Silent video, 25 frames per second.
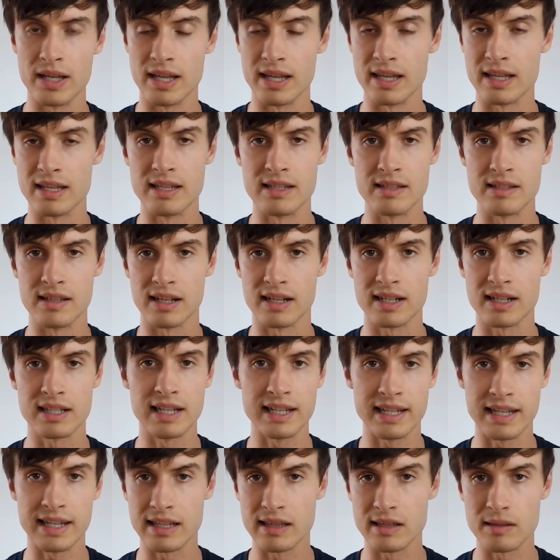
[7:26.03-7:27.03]
AEs are
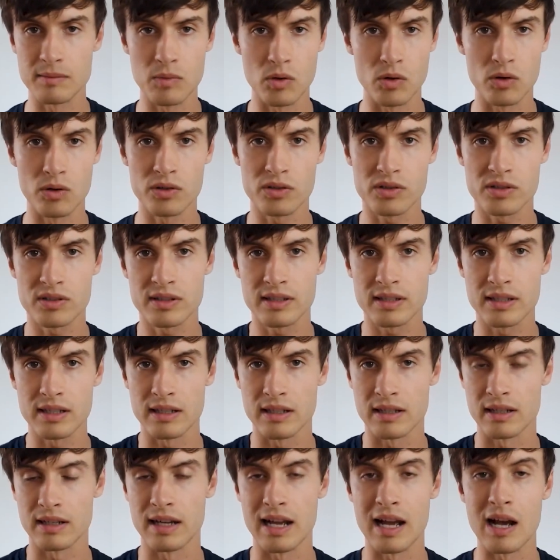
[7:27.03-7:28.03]
clicking the most,
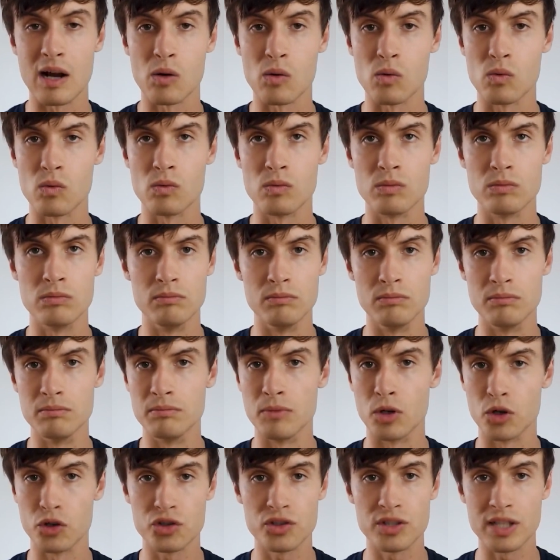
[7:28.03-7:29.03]
how
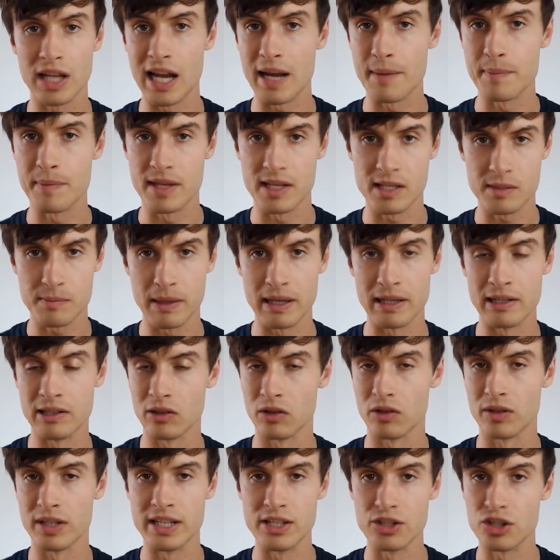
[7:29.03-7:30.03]
much time they're
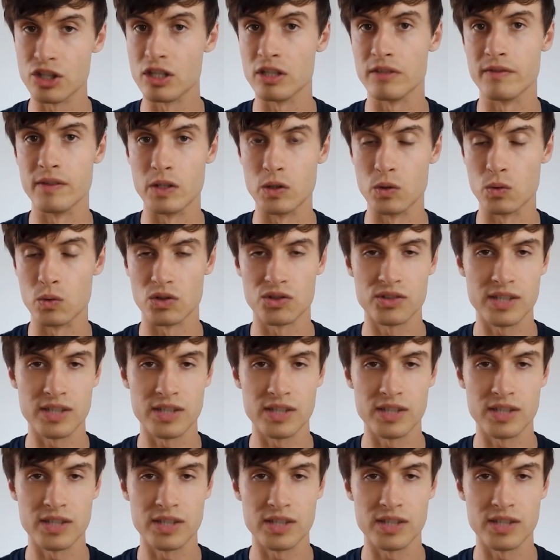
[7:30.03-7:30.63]
spending on each individual